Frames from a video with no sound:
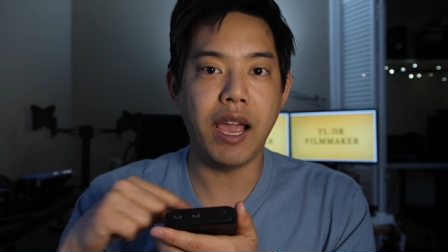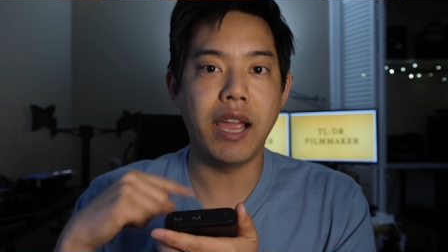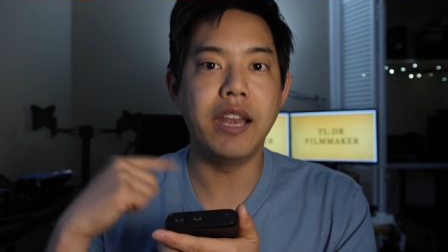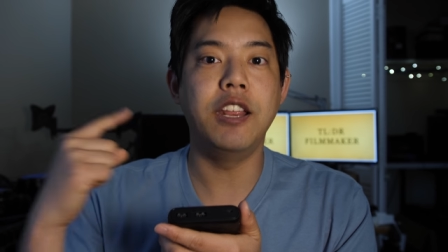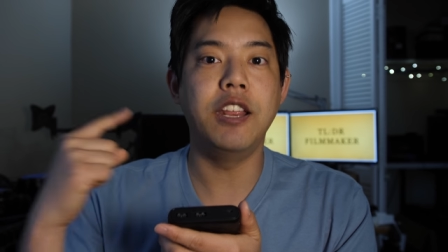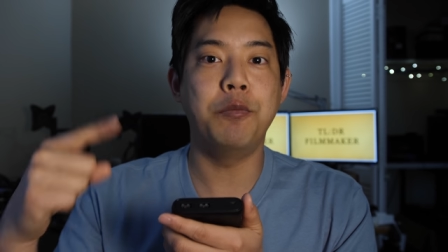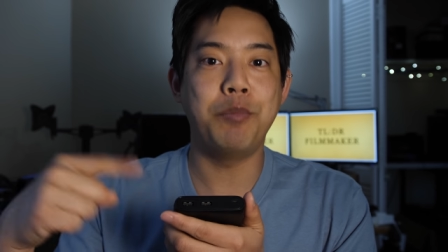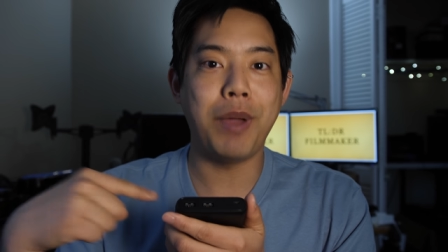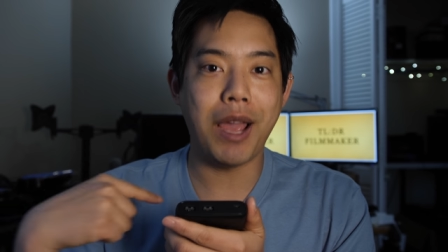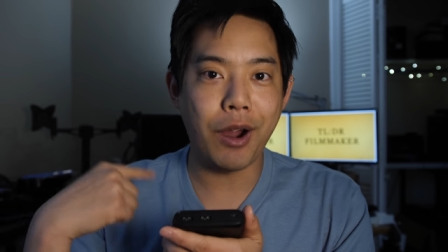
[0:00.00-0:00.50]
I
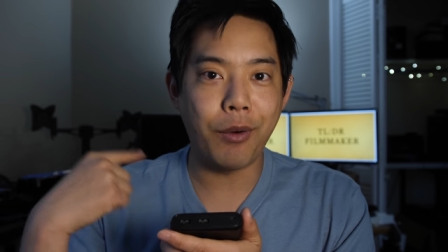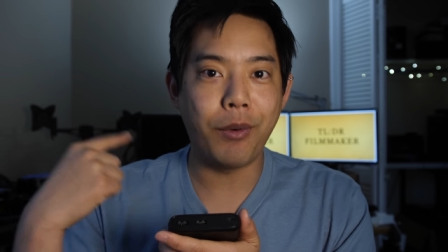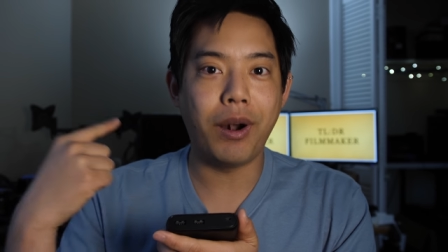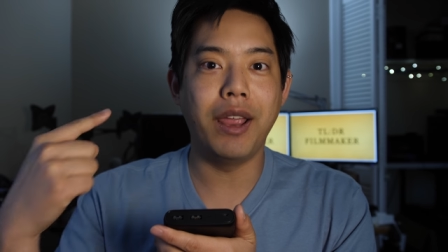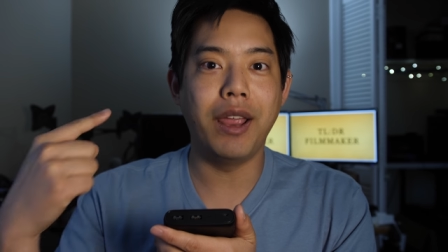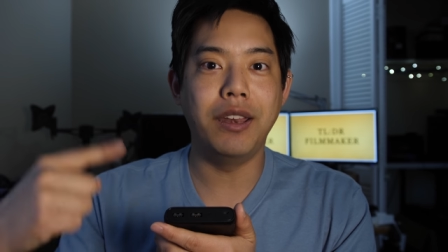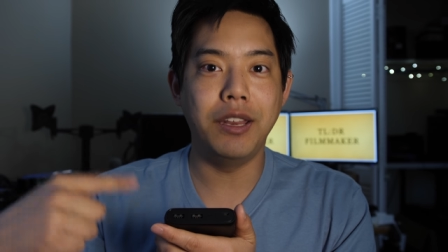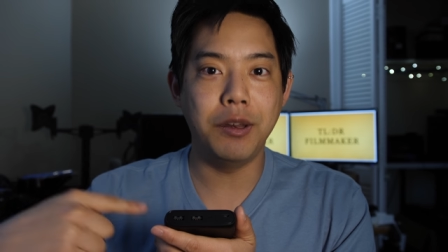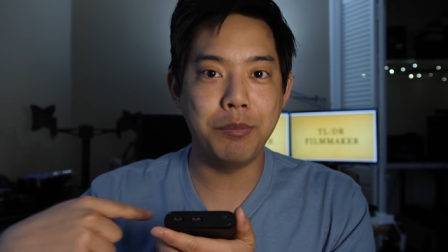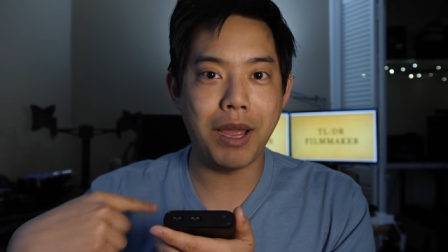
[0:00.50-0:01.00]
need power,
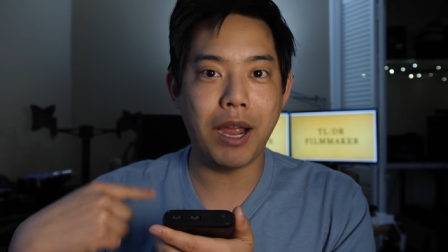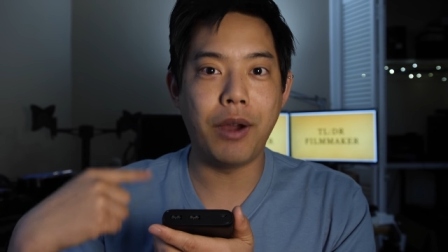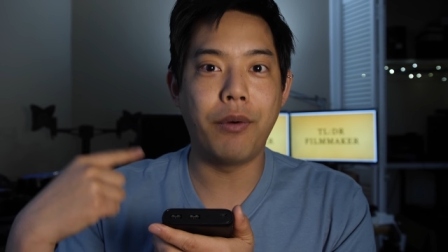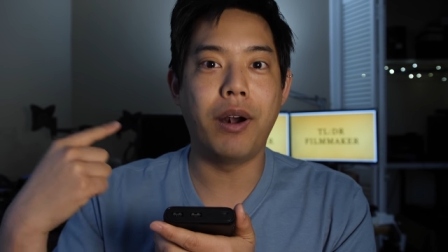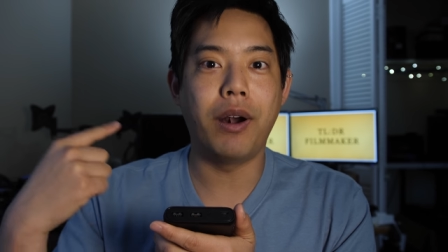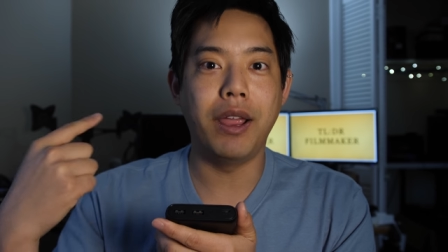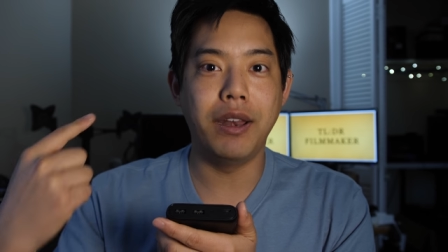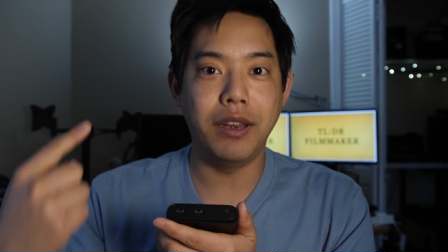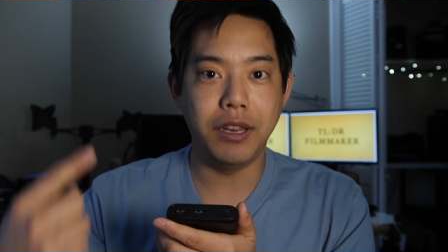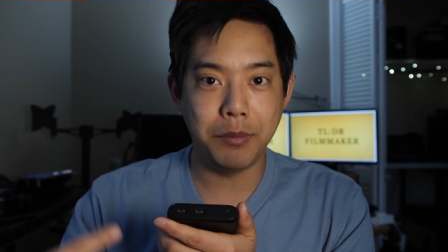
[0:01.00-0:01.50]
I need
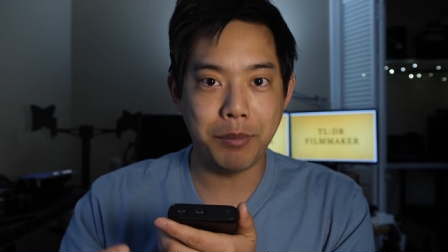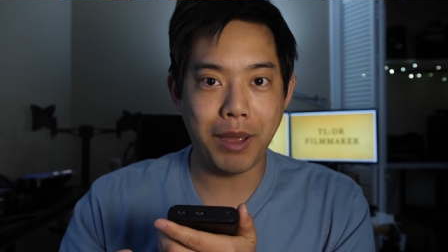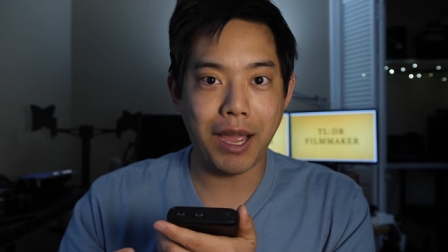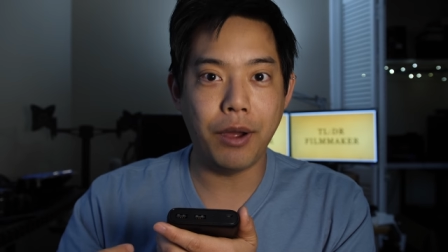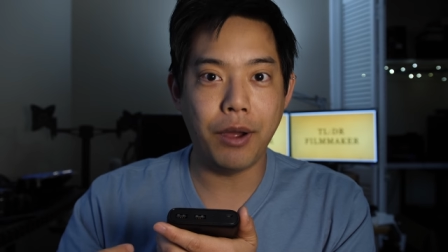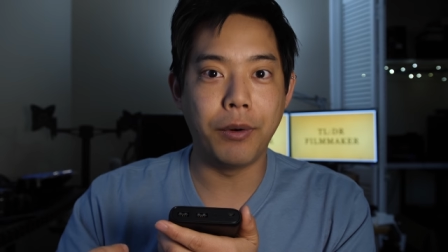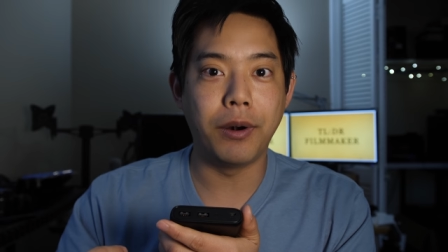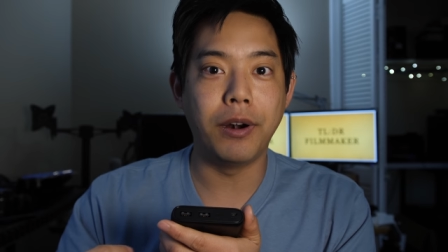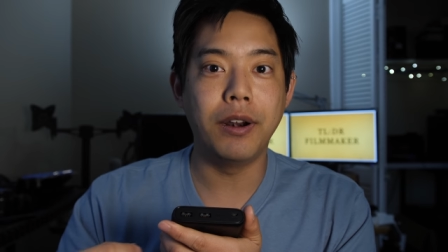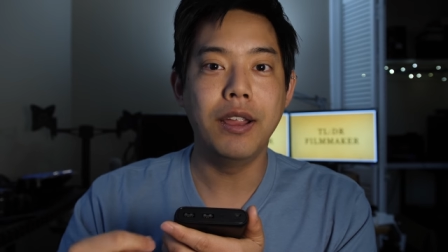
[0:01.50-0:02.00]
power, I need
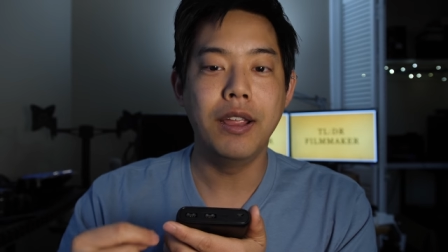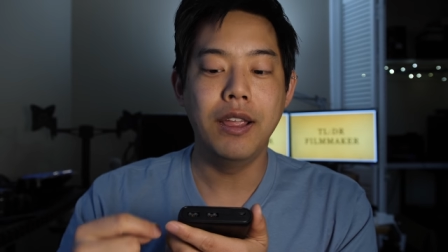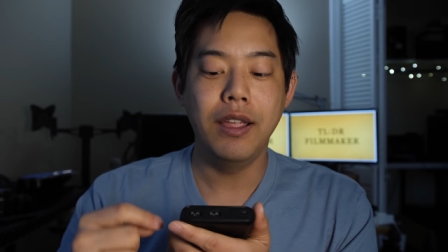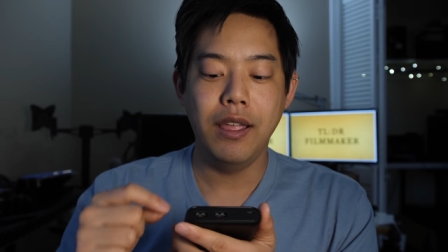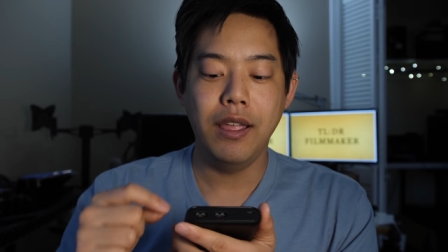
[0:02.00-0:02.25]
power,